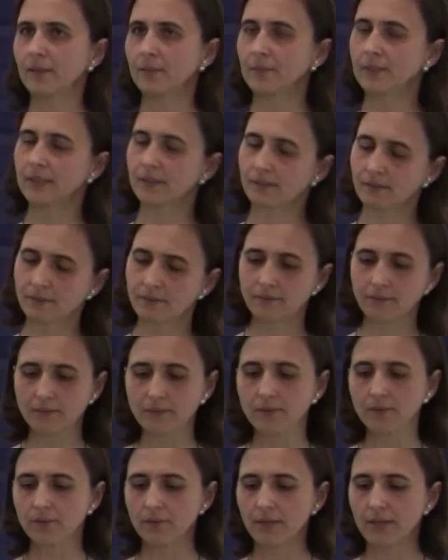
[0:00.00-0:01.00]
I mean,
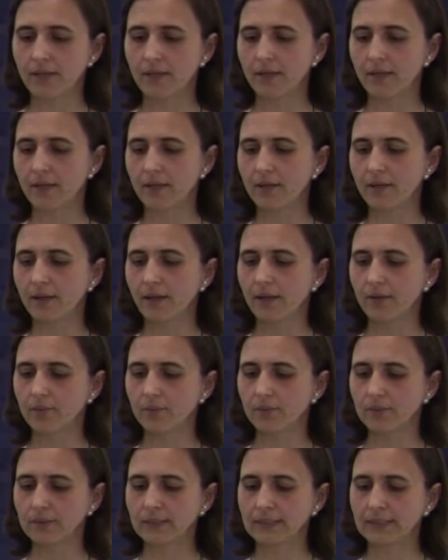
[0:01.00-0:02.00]
you know, I, I, I
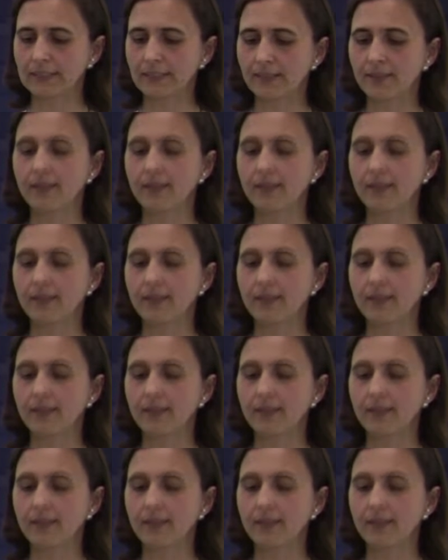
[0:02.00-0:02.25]
wouldn't say